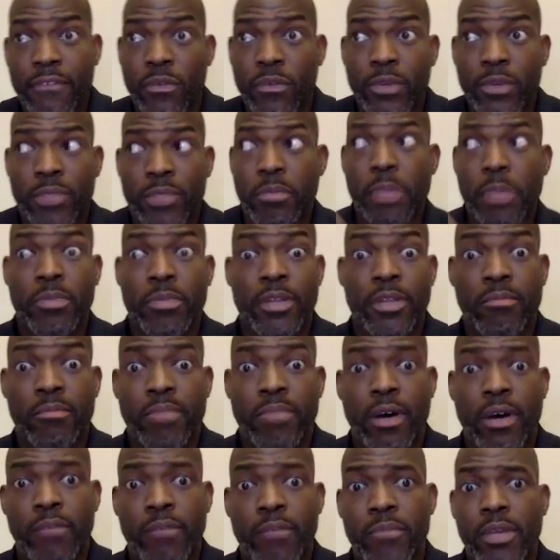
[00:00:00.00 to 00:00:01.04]
with people
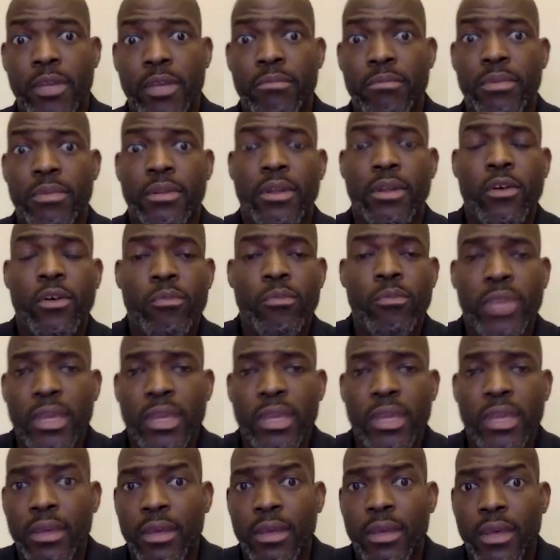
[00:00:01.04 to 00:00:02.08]
above me and below me.
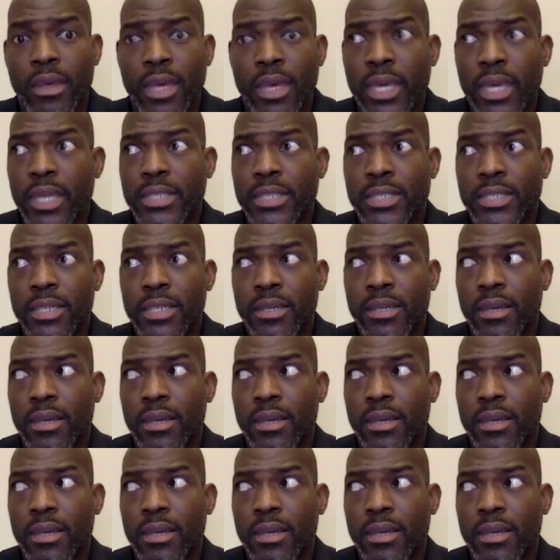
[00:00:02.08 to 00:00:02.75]
It's